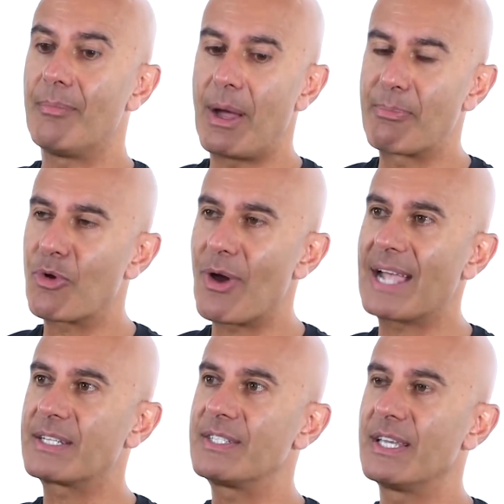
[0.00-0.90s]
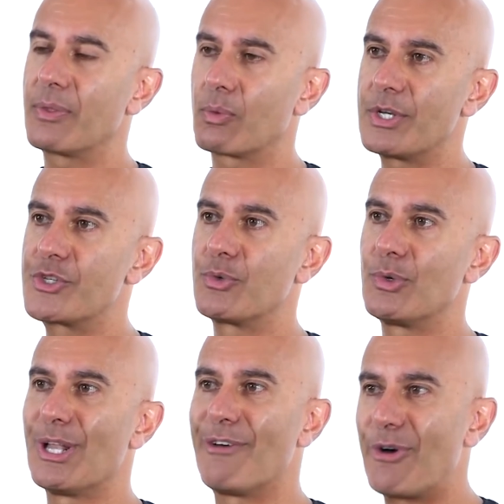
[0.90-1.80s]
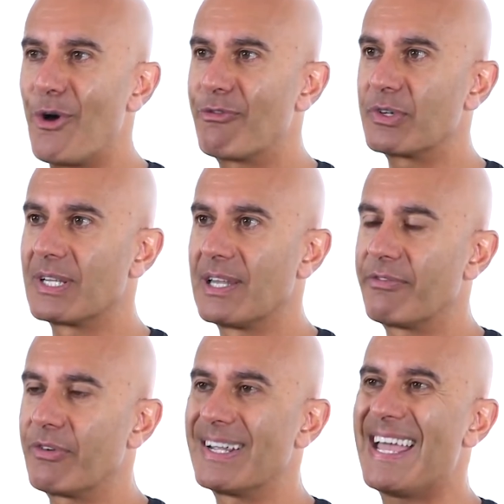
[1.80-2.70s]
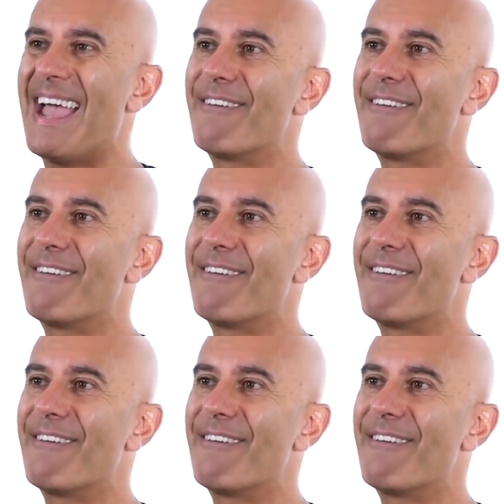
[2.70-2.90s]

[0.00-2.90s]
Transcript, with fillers: By practicing the ritual of over delivering